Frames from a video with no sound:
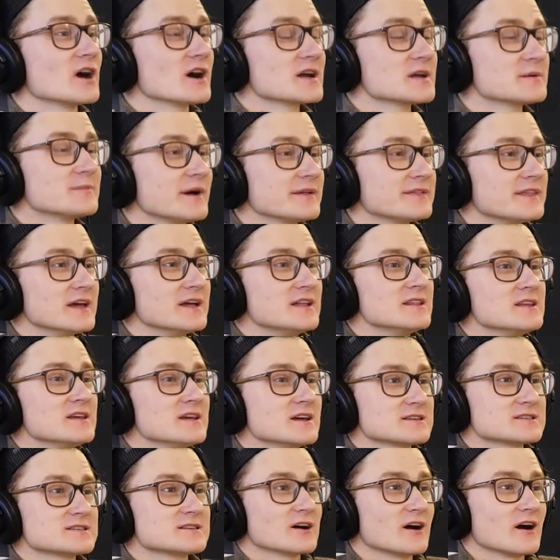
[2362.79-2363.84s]
talking about that in the
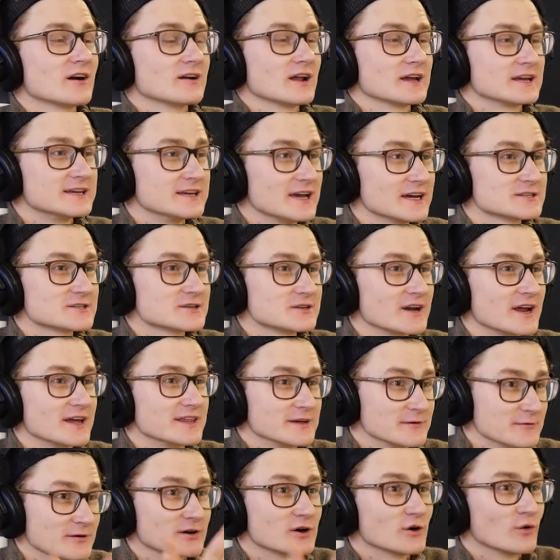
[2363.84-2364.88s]
SDR. Like yesterday,
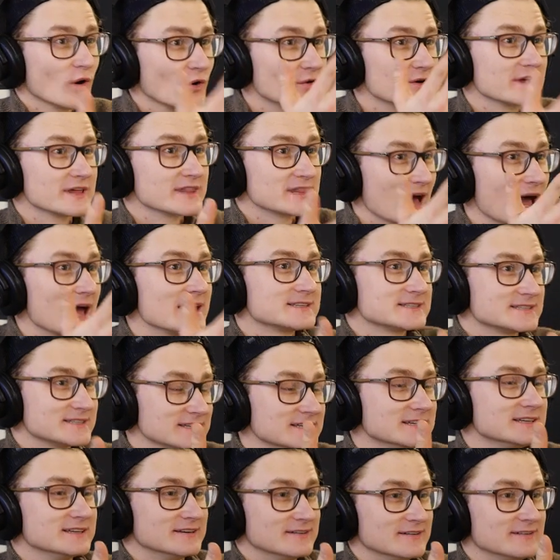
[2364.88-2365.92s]
they were quoting that
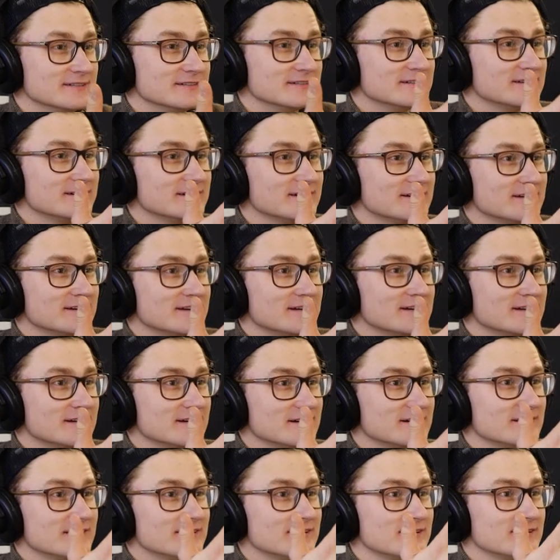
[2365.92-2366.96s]
scene.
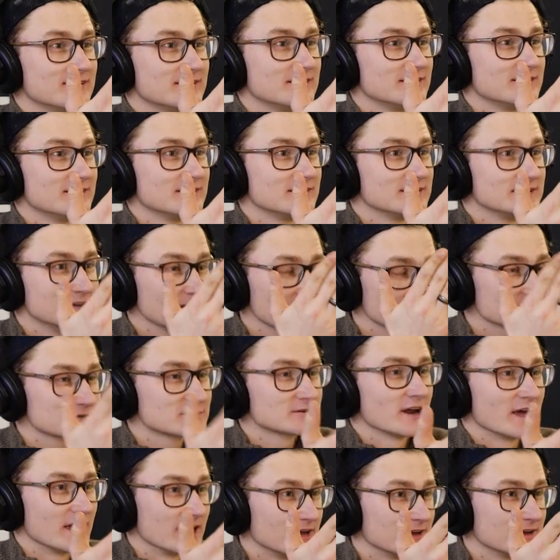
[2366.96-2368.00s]
When?
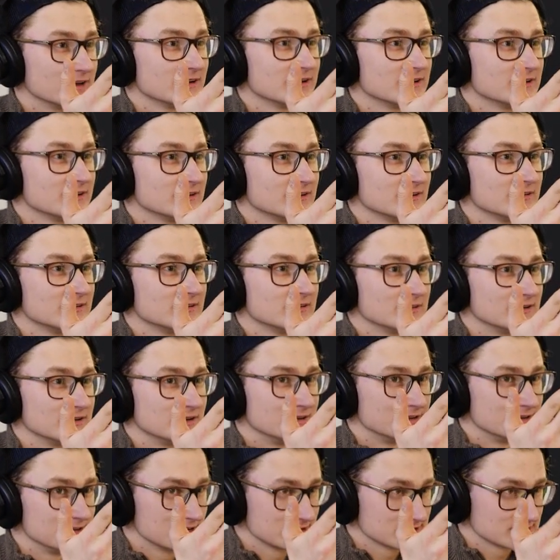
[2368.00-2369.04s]
Yesterday. When?
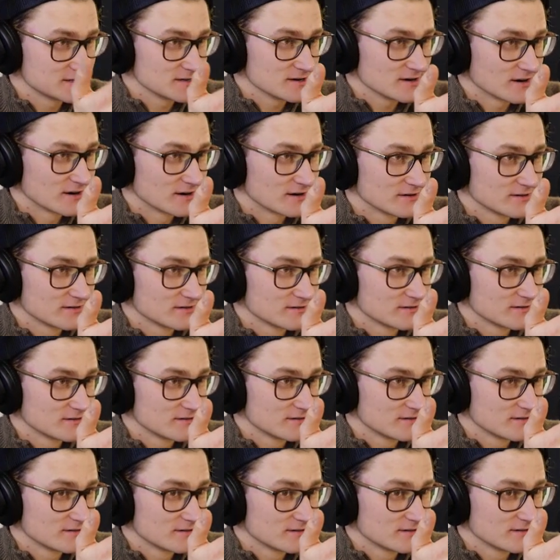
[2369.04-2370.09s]
In the SDR.
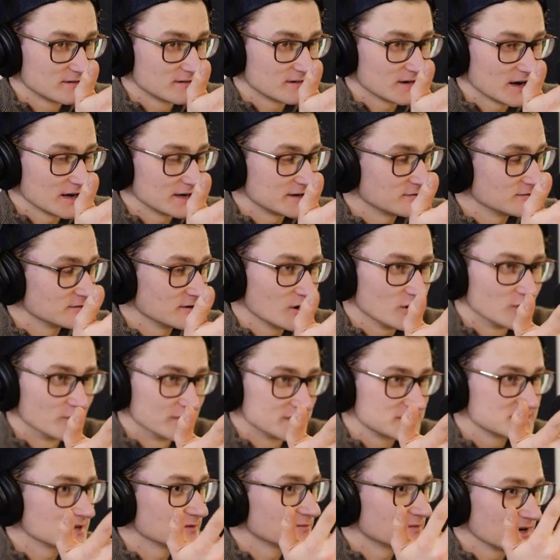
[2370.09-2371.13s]
When? I don't know,
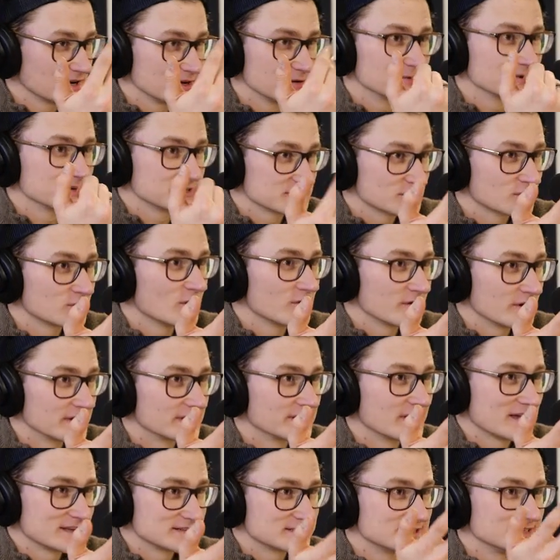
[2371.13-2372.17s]
but somebody was oh.
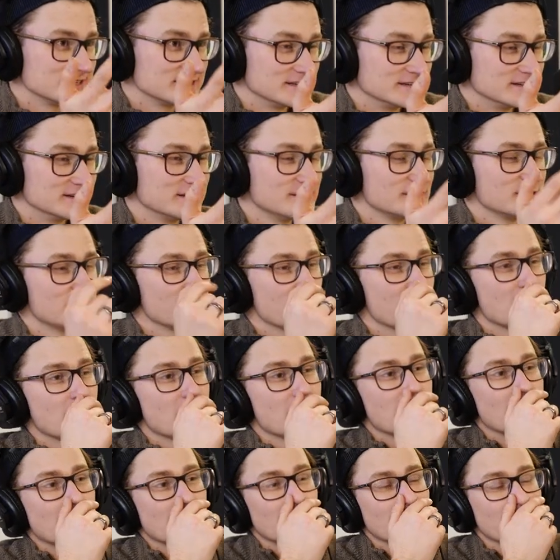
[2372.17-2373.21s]
quoting that scene.
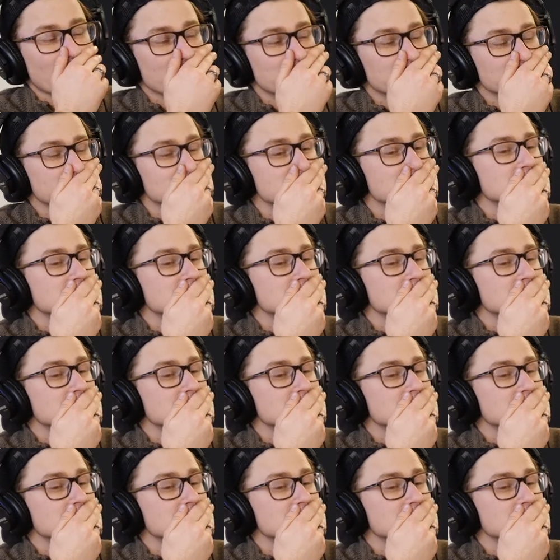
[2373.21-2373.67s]
Um,